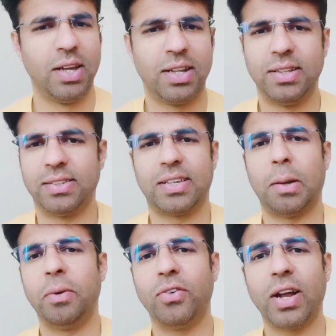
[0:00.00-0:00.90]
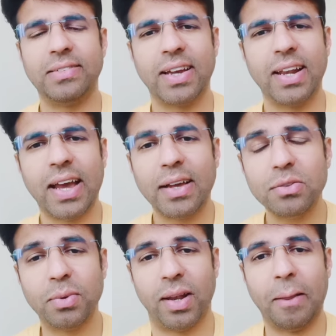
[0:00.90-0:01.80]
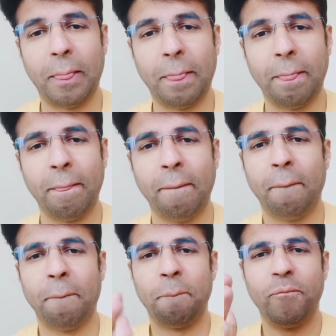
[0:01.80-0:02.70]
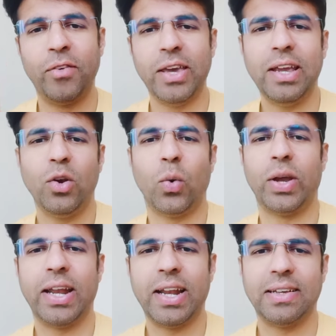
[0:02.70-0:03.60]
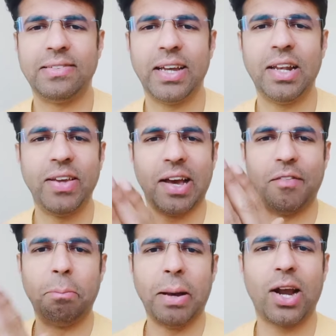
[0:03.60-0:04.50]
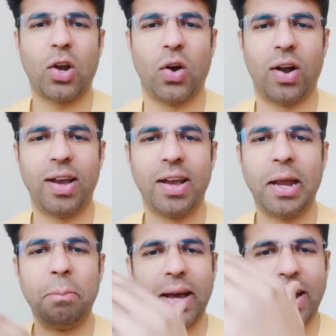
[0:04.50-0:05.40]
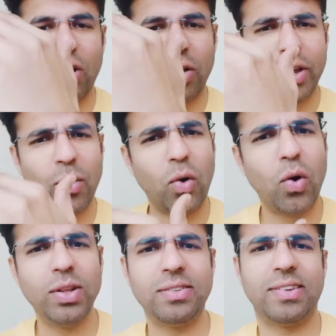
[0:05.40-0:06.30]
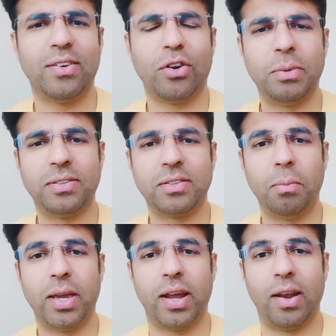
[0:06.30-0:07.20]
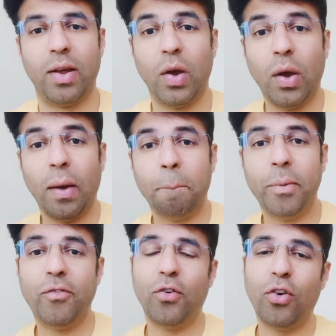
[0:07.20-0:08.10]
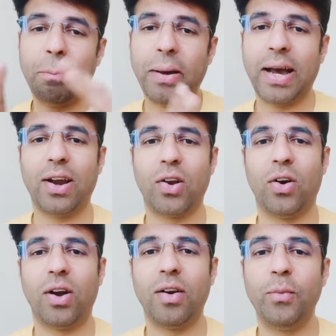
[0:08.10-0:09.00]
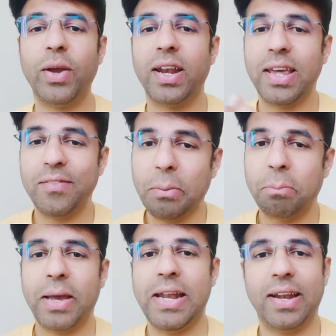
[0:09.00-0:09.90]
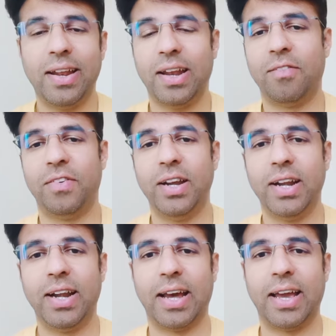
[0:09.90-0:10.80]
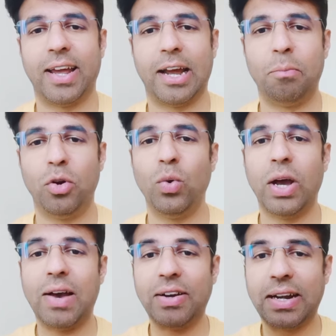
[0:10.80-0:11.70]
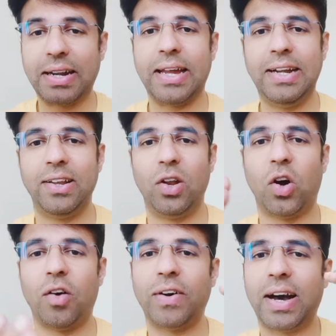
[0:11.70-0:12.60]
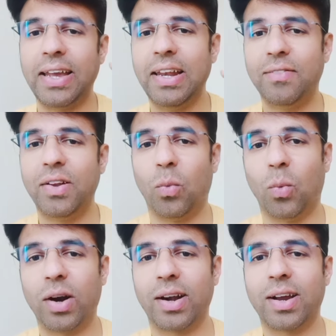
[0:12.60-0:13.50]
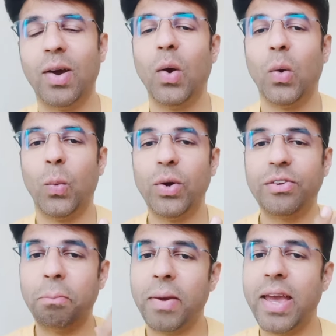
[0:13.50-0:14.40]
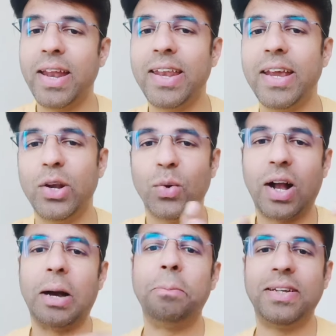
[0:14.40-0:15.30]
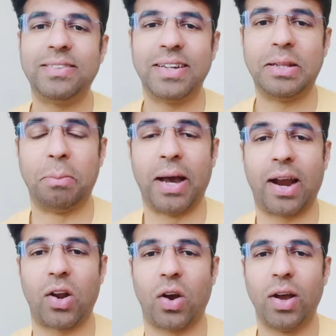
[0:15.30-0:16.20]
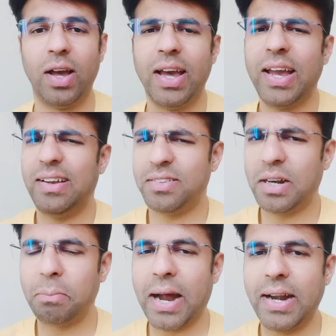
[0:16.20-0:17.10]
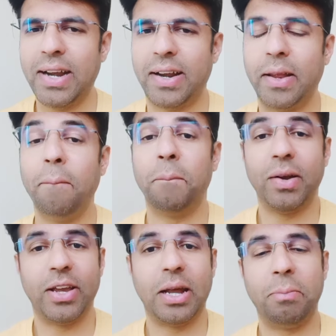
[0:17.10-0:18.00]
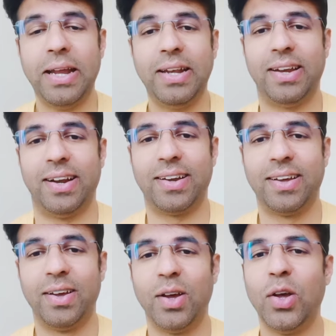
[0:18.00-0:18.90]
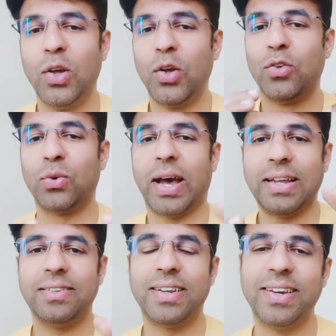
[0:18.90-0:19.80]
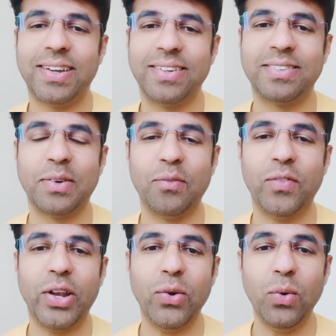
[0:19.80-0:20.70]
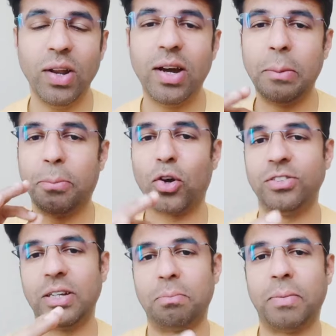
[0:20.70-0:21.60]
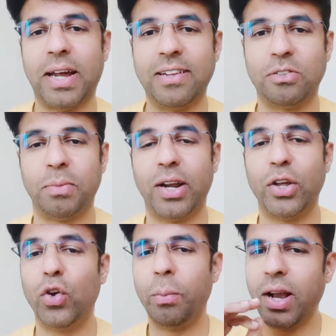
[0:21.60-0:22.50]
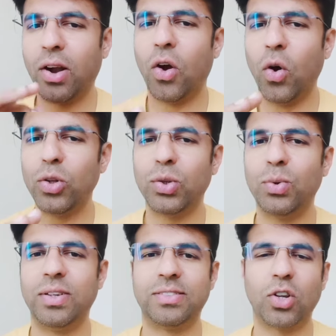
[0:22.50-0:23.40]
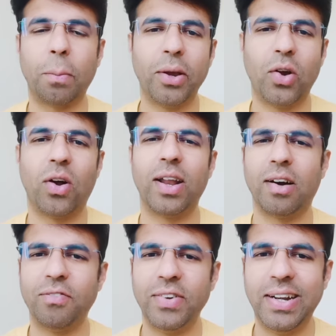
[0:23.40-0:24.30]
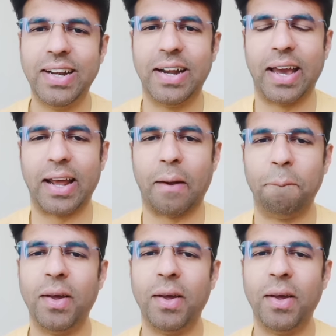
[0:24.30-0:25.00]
This can be for agile as well. We know in agile, we have a backlog. In backlog, we have all these requirements coming in. Before backlog, we can even maintain an affinity diagram to have a title of a high level work which may need to come inside the backlog. It is not mandatory, but we can maintain it. So the answer here is when you learn project management, you may go through this topic called affinity diagram.